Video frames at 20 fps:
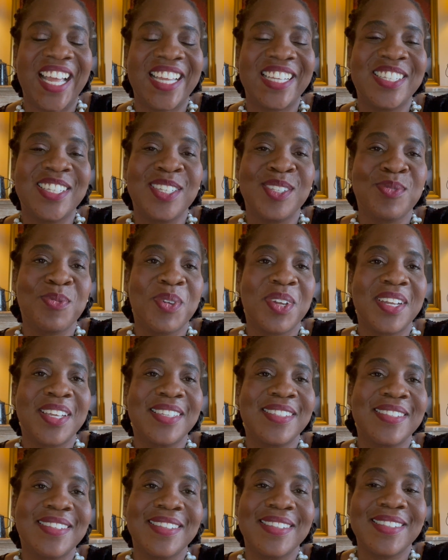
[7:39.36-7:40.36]
I just want
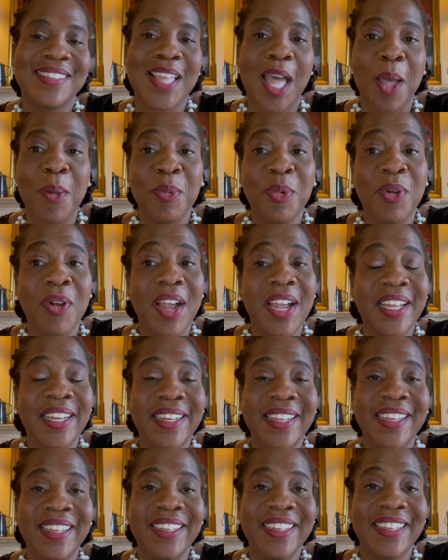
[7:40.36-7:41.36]
us to stop
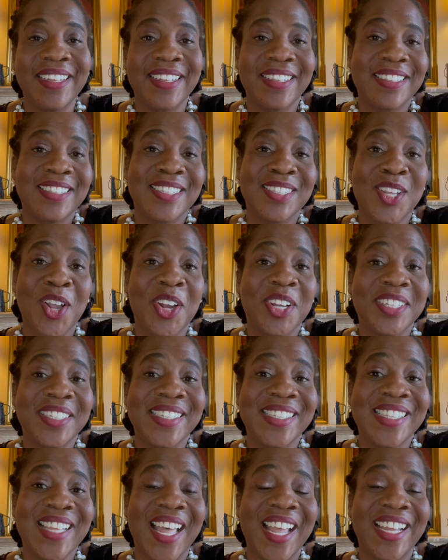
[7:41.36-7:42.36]
grinding and start
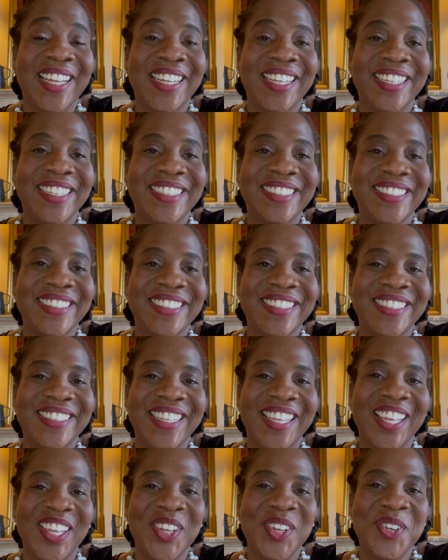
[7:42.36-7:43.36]
designing.
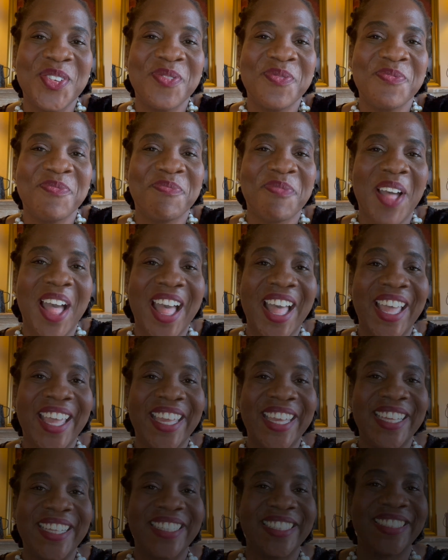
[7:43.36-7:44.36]
See you. Bye.